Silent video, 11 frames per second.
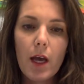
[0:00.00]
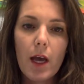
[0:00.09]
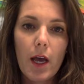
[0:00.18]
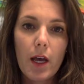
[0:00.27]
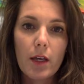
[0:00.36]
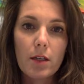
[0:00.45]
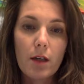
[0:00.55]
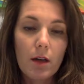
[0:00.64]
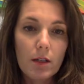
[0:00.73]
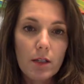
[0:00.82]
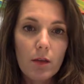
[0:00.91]
and
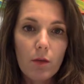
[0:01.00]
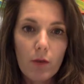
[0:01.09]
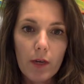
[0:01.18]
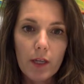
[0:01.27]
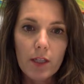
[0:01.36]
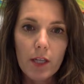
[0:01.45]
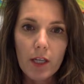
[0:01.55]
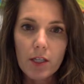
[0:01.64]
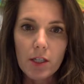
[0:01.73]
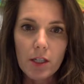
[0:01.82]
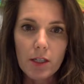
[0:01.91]
also
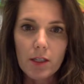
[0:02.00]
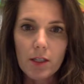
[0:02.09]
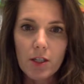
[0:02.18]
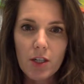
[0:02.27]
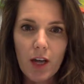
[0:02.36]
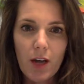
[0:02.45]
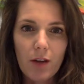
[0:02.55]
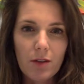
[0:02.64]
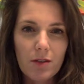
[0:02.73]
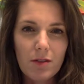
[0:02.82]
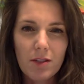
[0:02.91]
orientation. Is a
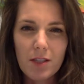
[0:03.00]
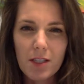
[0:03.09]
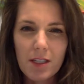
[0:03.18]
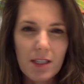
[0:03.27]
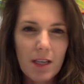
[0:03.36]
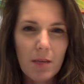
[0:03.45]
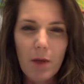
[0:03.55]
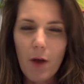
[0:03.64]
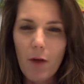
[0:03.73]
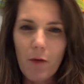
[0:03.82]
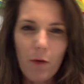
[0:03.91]
child just seem
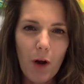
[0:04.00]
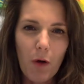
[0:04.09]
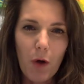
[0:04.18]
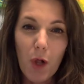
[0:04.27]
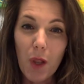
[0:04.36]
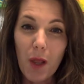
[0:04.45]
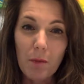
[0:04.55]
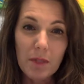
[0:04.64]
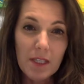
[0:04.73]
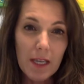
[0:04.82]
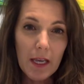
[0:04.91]
overall
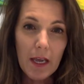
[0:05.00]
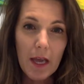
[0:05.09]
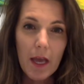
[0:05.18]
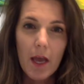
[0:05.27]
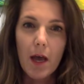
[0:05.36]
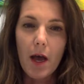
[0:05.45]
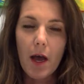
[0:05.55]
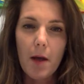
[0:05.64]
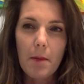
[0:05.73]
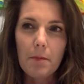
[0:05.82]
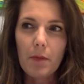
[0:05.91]
clumsy?
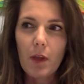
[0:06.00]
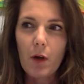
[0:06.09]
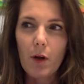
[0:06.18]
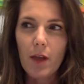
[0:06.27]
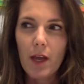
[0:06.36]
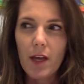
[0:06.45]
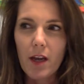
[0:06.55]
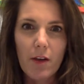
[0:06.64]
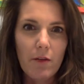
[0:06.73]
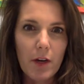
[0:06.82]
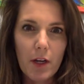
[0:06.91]
Are they
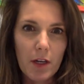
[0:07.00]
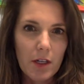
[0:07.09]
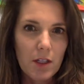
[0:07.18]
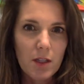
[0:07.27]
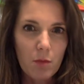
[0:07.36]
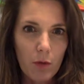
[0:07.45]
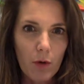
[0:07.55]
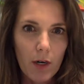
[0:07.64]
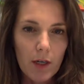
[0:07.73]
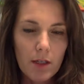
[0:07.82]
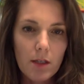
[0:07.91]
not very good at
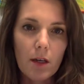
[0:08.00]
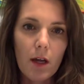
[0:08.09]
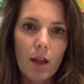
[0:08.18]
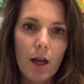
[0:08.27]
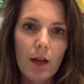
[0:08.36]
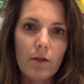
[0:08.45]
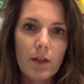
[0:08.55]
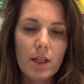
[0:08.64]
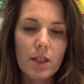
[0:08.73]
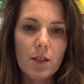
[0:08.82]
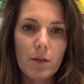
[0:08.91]
sports? A lot of
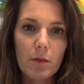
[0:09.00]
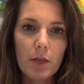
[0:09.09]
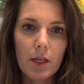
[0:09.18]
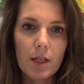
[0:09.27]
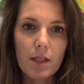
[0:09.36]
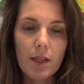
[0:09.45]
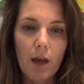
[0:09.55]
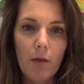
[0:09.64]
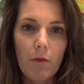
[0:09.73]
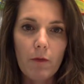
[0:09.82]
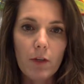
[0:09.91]
these could be
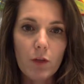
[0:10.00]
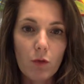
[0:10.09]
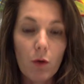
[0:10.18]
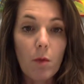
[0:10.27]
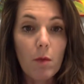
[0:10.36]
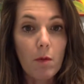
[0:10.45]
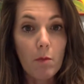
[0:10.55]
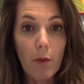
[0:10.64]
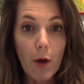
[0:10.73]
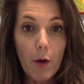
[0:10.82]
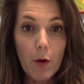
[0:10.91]
some visual
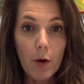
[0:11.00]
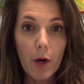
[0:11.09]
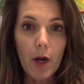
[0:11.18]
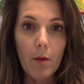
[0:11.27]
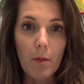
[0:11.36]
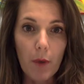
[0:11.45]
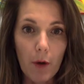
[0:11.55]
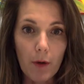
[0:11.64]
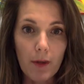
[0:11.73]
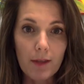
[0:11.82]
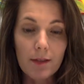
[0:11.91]
motor
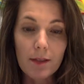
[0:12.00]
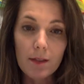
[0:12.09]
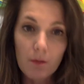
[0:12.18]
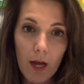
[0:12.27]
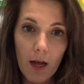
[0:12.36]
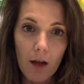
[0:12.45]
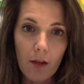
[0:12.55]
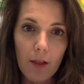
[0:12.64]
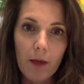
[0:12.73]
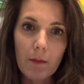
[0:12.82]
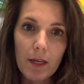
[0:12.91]
components as well
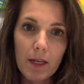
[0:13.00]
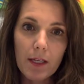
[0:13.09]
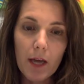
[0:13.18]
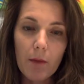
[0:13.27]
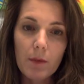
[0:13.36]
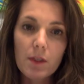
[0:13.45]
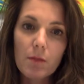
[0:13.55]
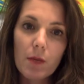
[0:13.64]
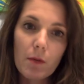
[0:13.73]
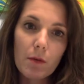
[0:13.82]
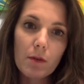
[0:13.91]
that many times
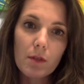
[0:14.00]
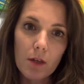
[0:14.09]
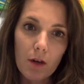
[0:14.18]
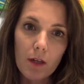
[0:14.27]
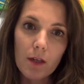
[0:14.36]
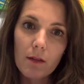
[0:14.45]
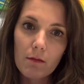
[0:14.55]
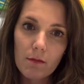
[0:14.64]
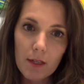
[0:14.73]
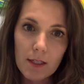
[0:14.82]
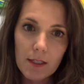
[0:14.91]
people don't
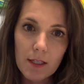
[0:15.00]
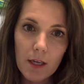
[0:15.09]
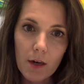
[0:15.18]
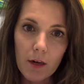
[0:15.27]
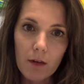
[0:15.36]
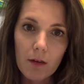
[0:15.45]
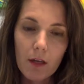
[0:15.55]
consider.